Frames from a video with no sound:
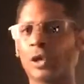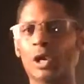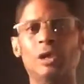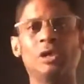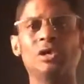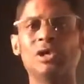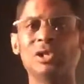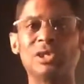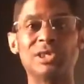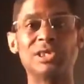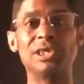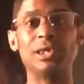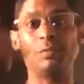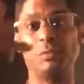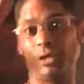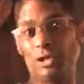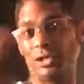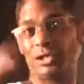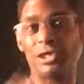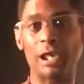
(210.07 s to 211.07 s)
you're
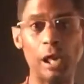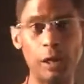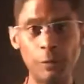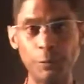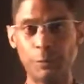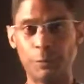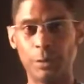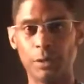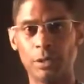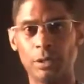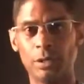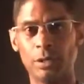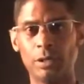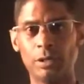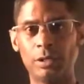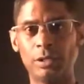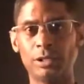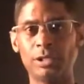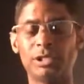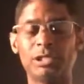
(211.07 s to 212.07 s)
deceiving yourself,
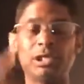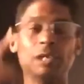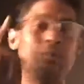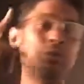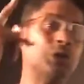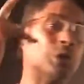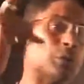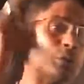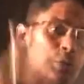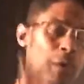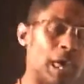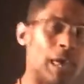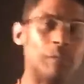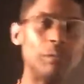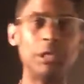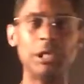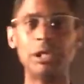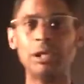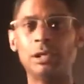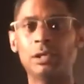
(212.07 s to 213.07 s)
you're deceiving your
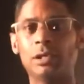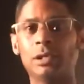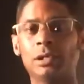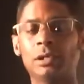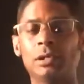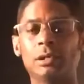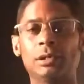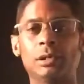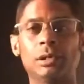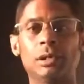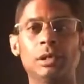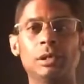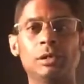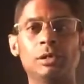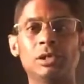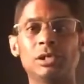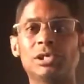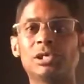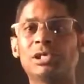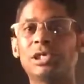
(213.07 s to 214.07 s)
family,
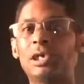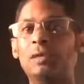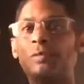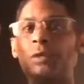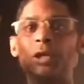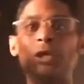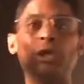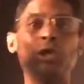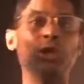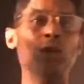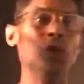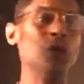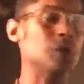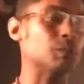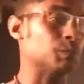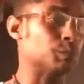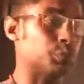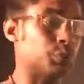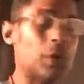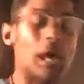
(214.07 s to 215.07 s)
you're deceiving your
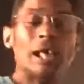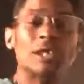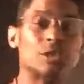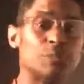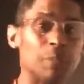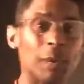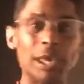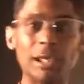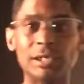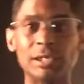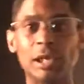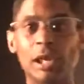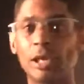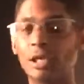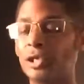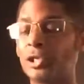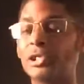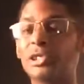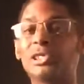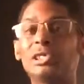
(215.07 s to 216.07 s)
prospects,
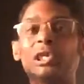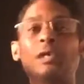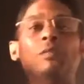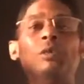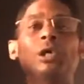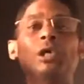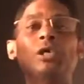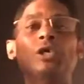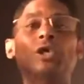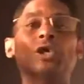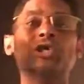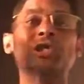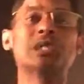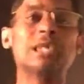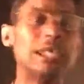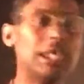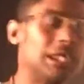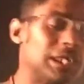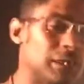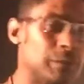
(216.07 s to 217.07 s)
you're deceiving your
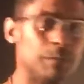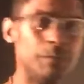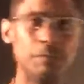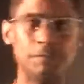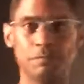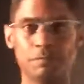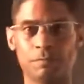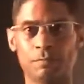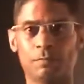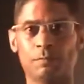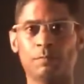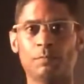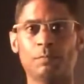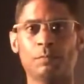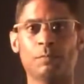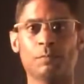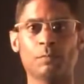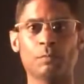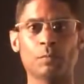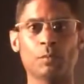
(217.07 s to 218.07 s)
team,
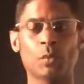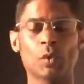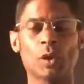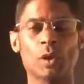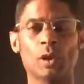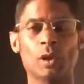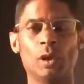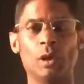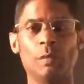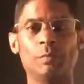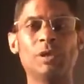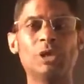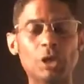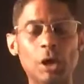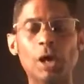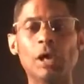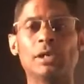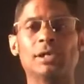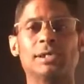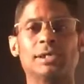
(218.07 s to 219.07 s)

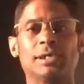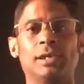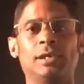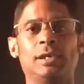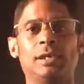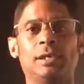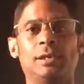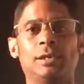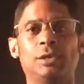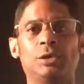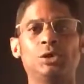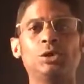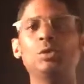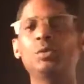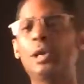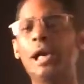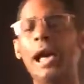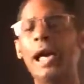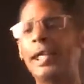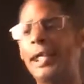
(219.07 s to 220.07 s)
because you
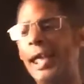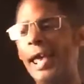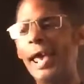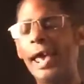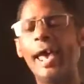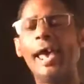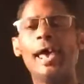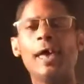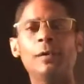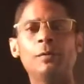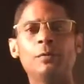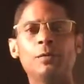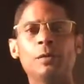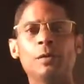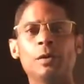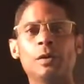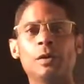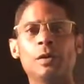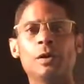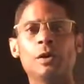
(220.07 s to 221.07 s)
gotta have
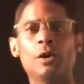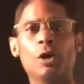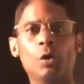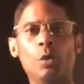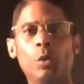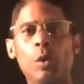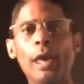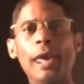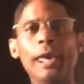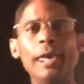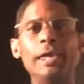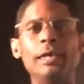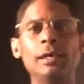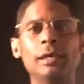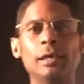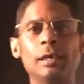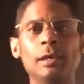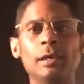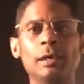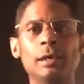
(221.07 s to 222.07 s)
a way
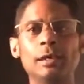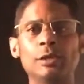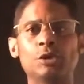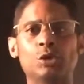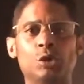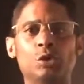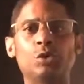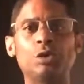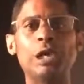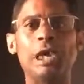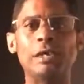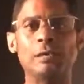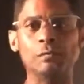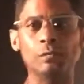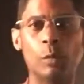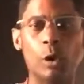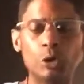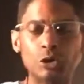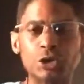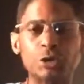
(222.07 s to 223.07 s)
to create
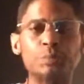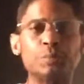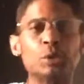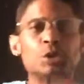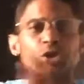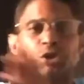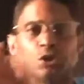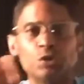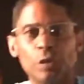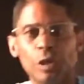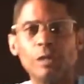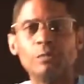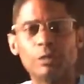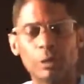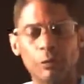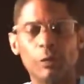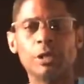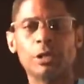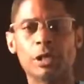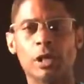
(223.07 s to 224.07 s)
multiple streams
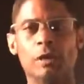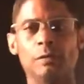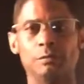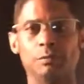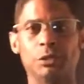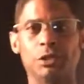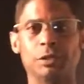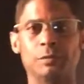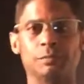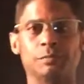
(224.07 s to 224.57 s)
of incomes.